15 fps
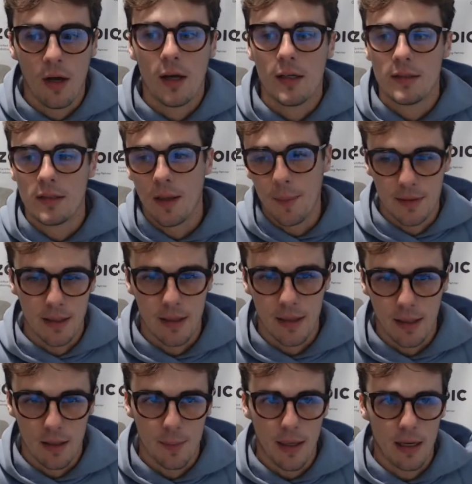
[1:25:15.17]
something to
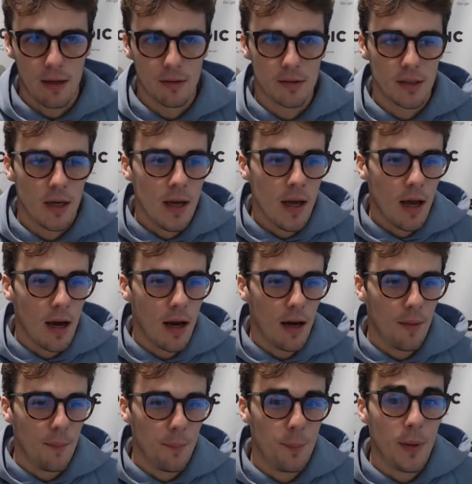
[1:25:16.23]
think about.
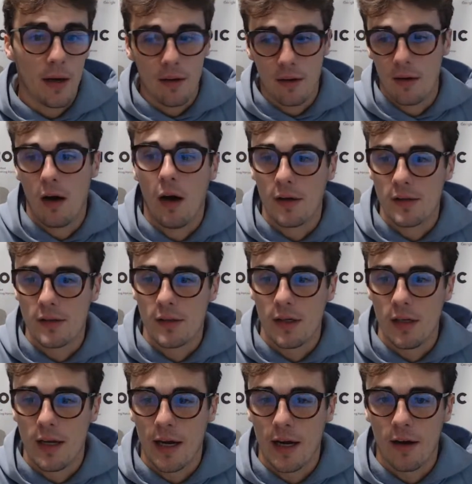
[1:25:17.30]
But honestly,
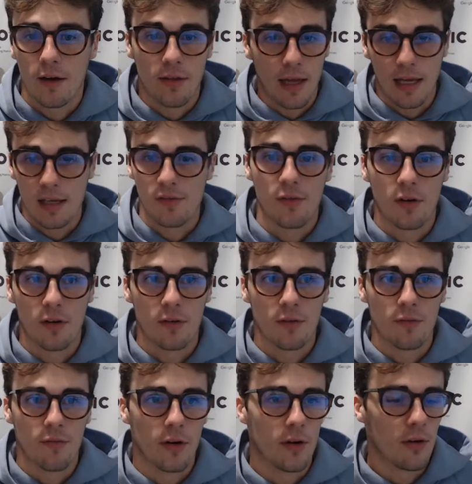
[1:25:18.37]
Karen, thanks for
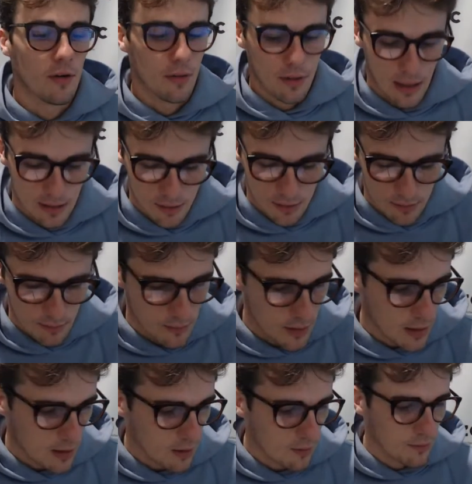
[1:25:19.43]

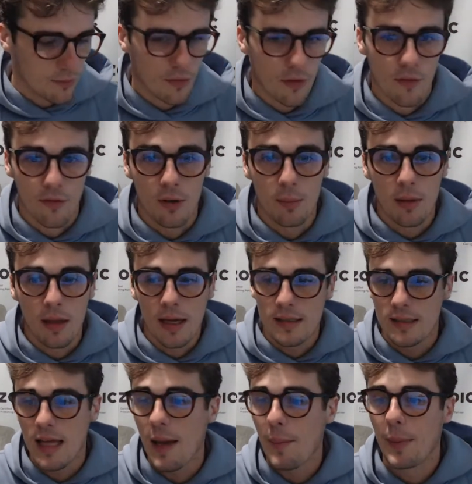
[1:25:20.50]

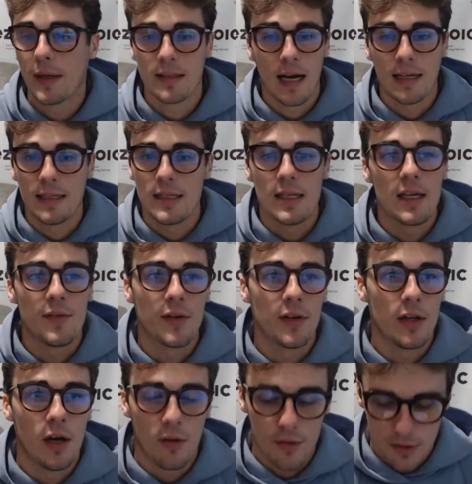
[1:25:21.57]
verbalizing that, because I didn't even
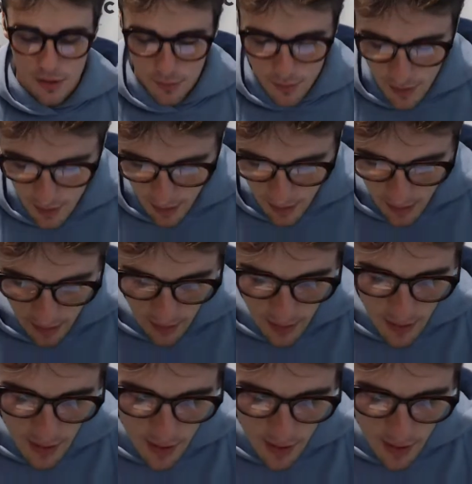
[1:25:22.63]
know this was a thing.